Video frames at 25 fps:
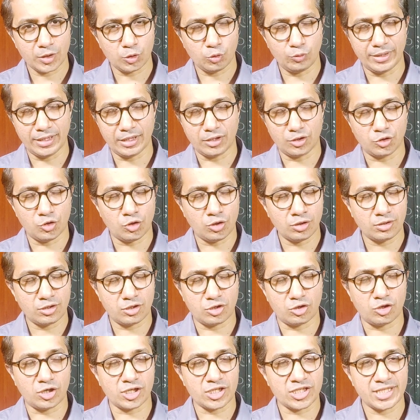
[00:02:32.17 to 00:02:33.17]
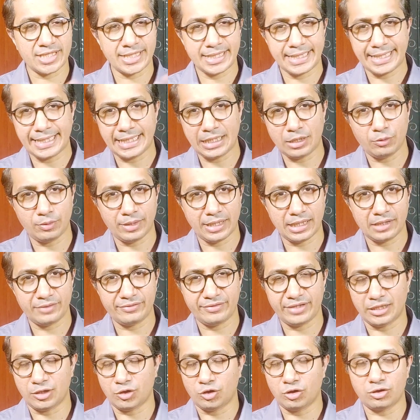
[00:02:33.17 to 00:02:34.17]
We are not rushing anywhere.
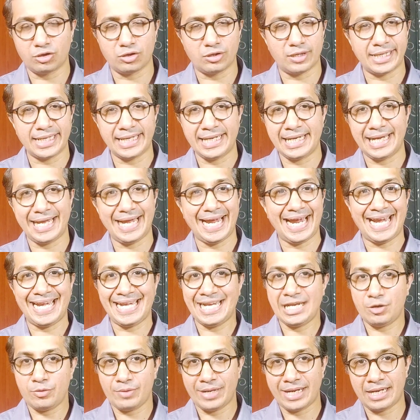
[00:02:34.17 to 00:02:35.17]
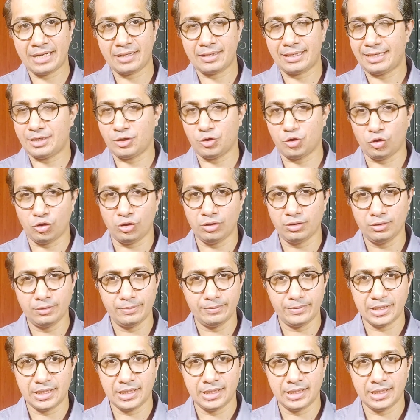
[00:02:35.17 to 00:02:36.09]
We are not running anywhere at all.